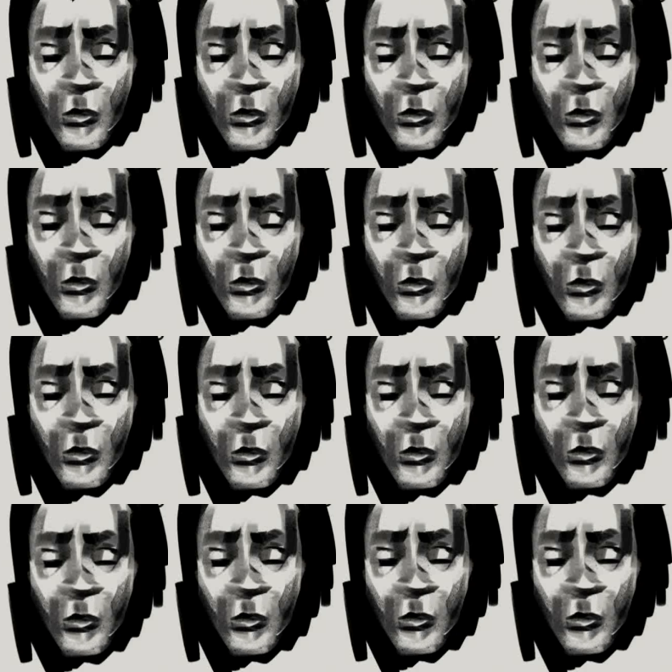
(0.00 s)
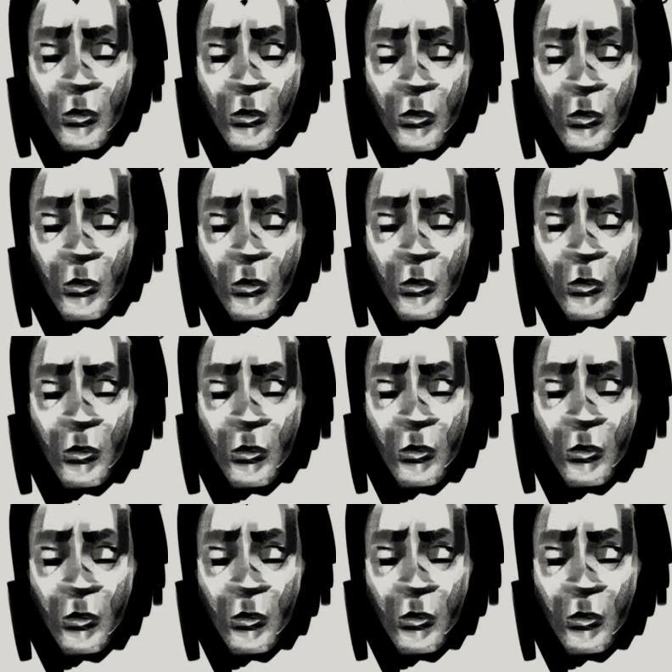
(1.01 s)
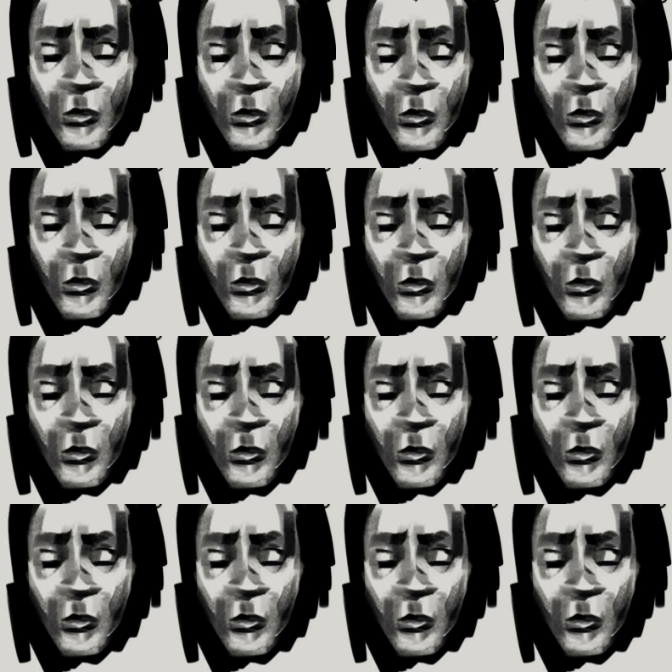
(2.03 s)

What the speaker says: [no speech]